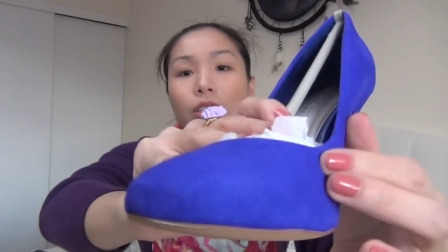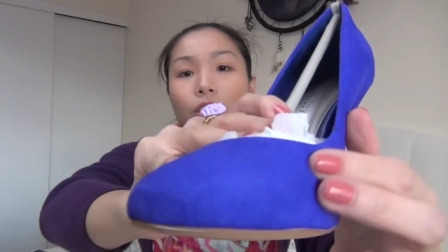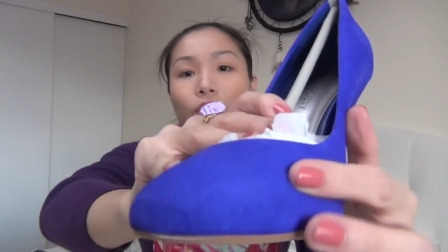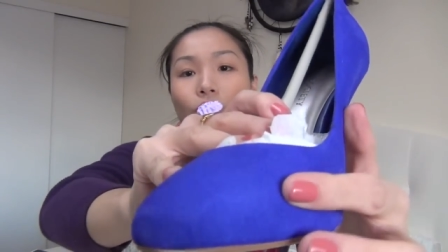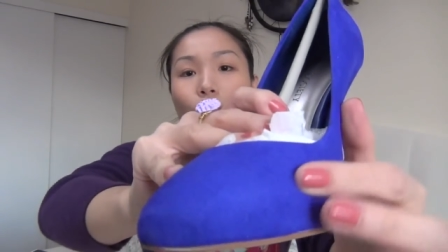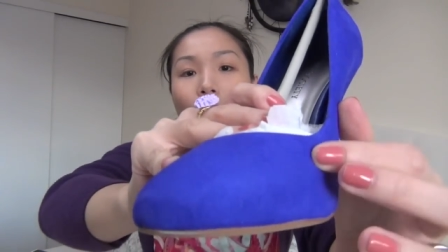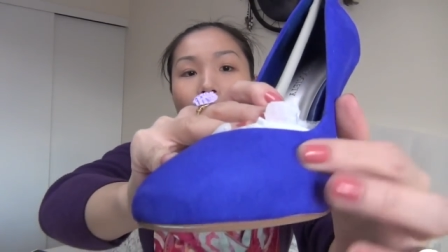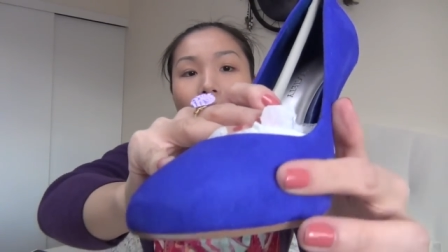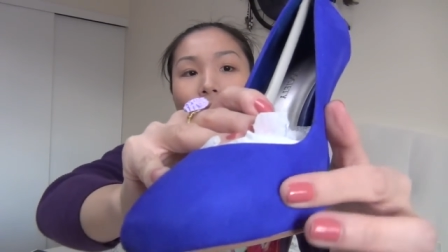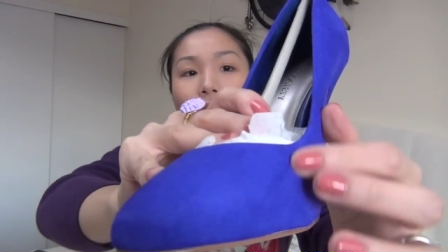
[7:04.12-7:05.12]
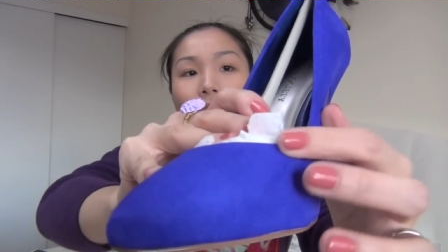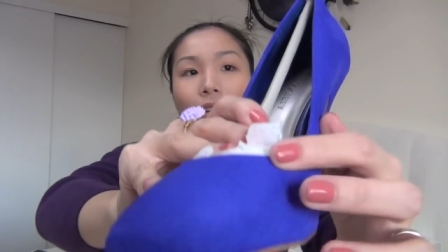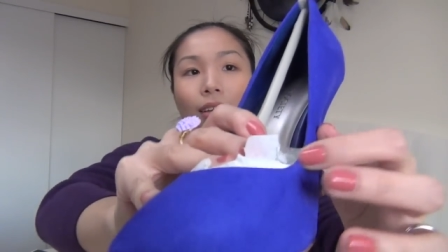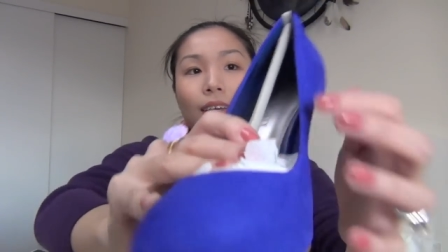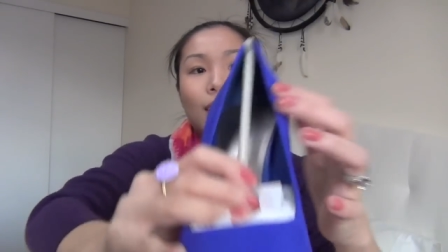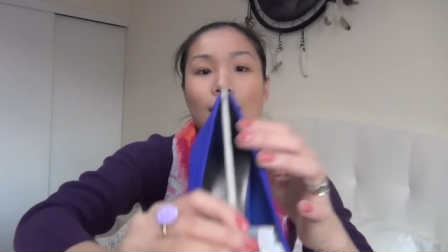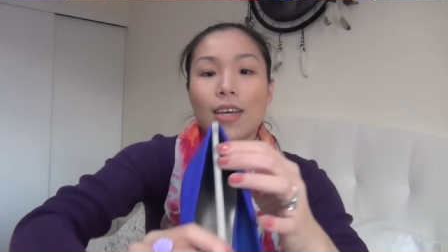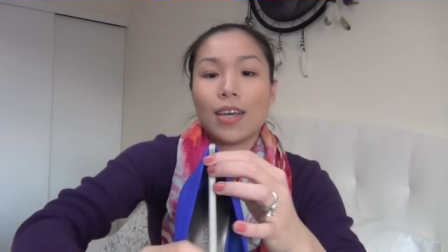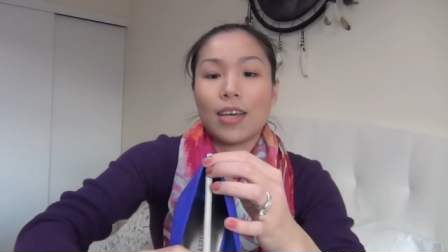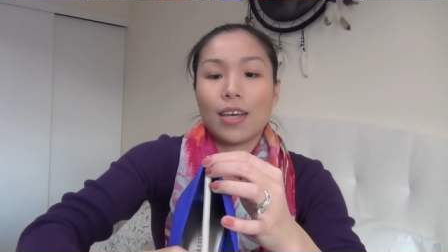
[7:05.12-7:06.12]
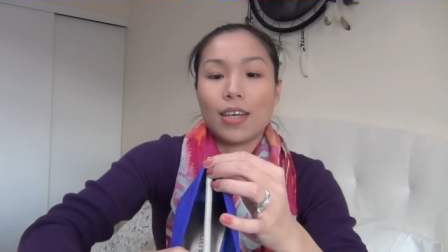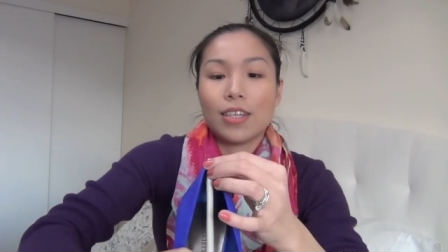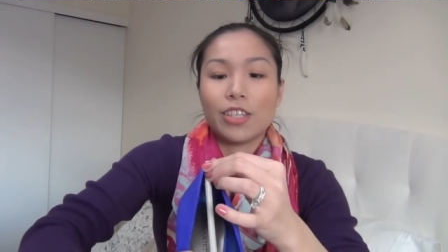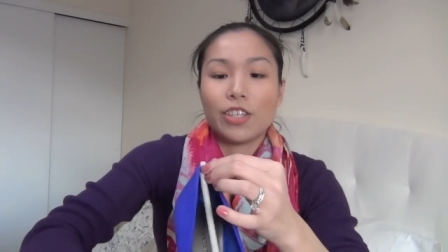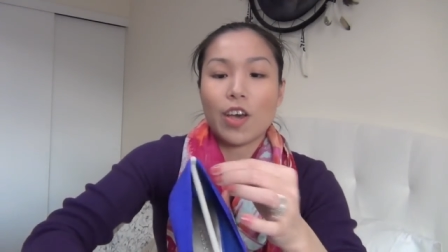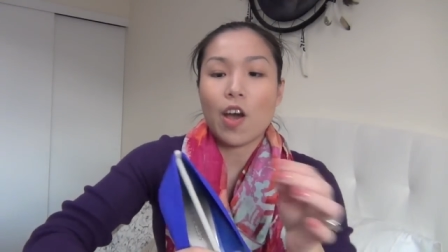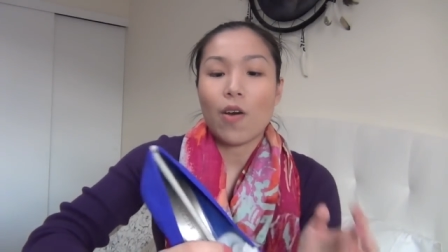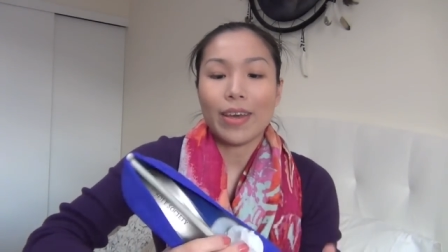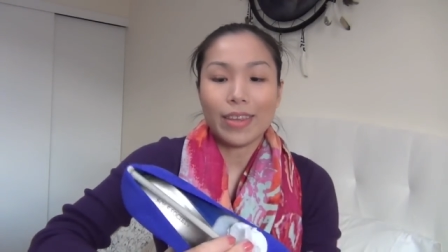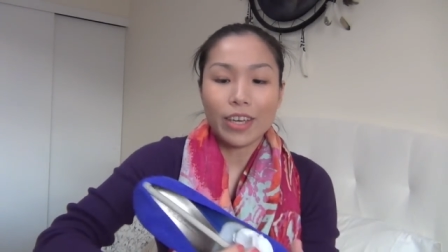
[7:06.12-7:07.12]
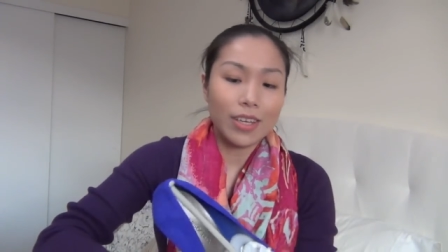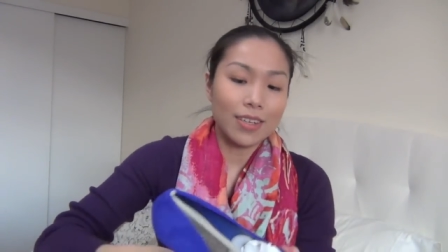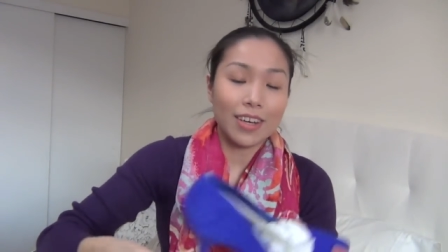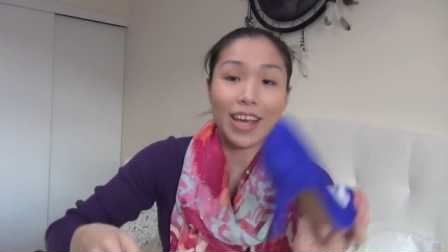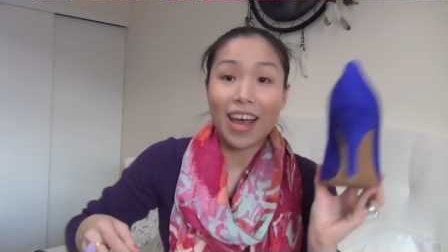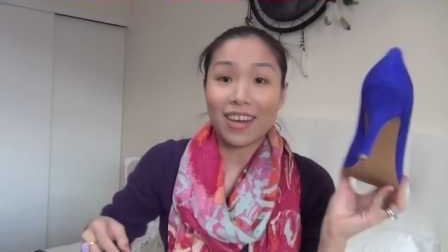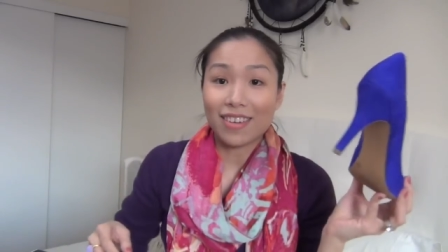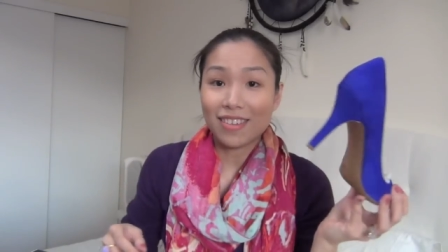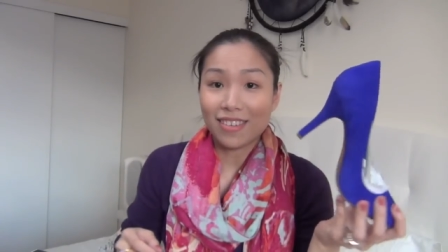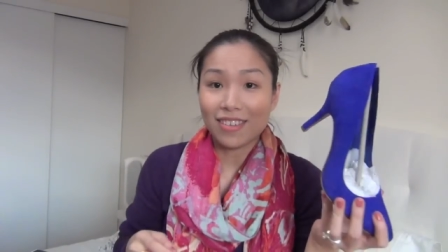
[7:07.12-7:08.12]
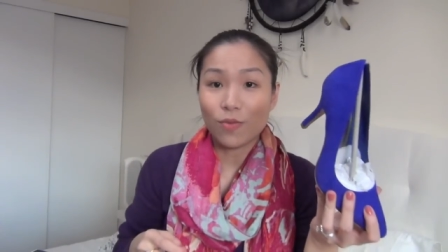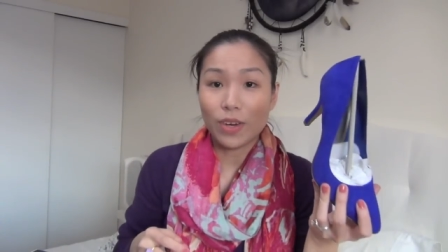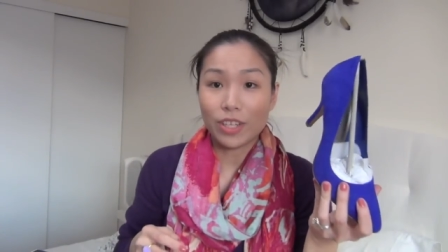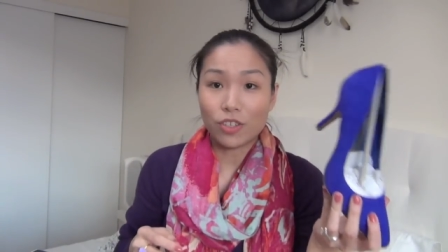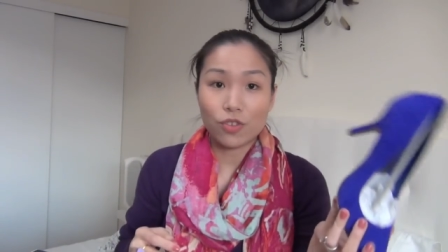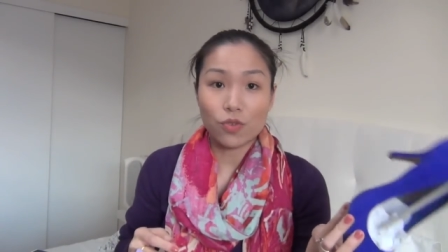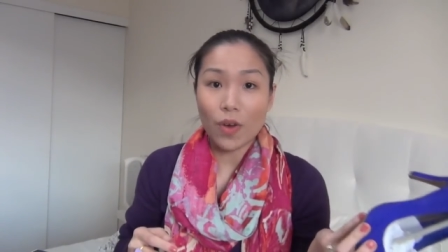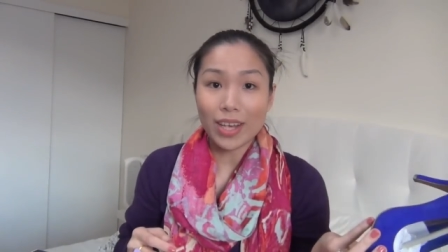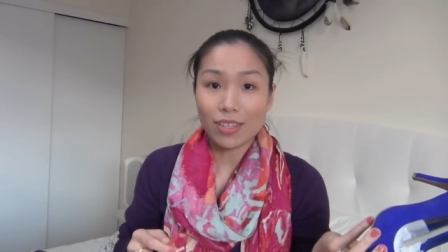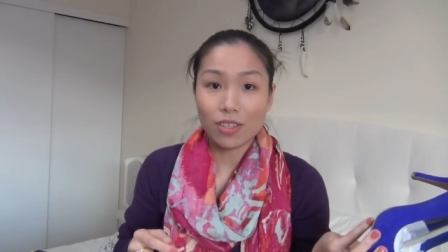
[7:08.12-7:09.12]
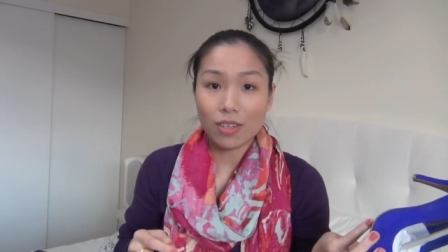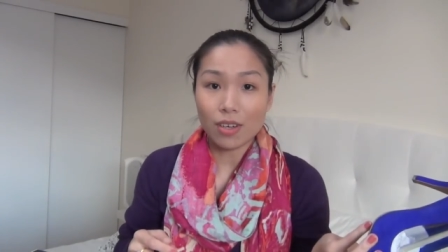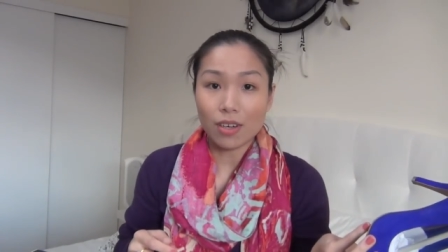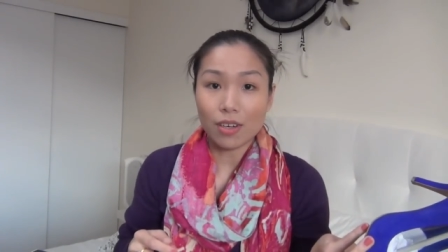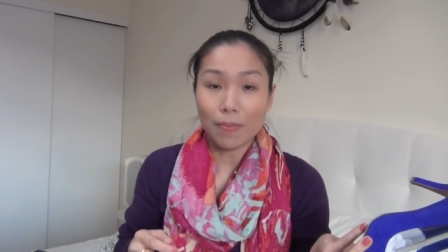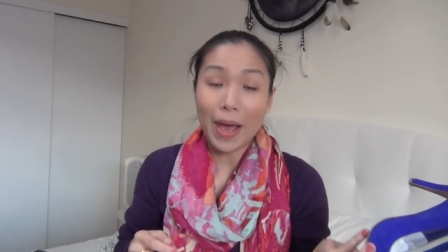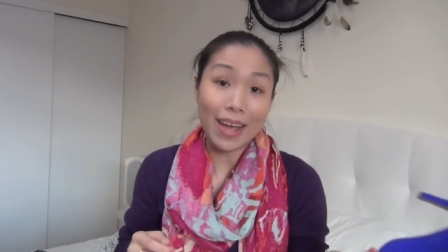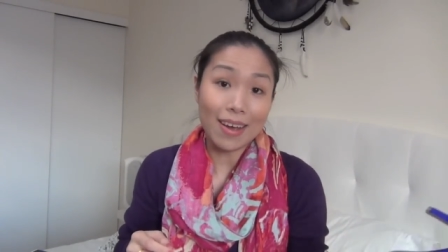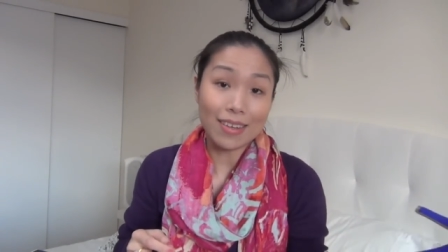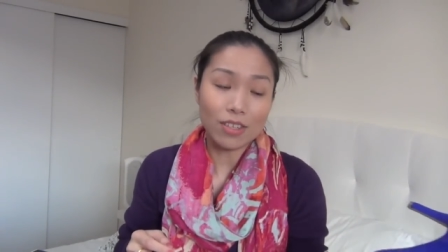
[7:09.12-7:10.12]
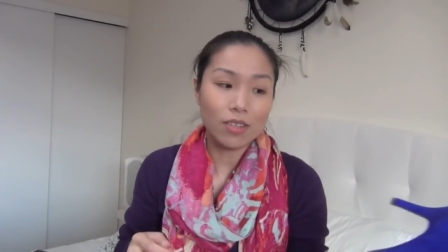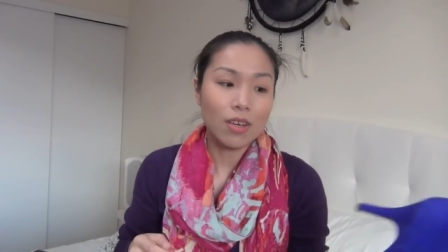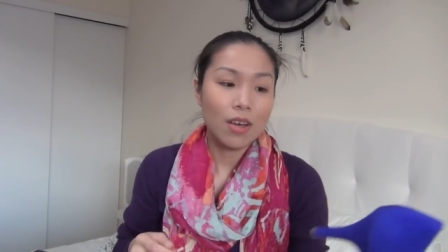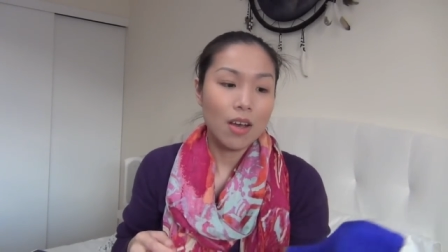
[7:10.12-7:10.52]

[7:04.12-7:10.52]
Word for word: is suede. So I think it, again, with dress uh, pants,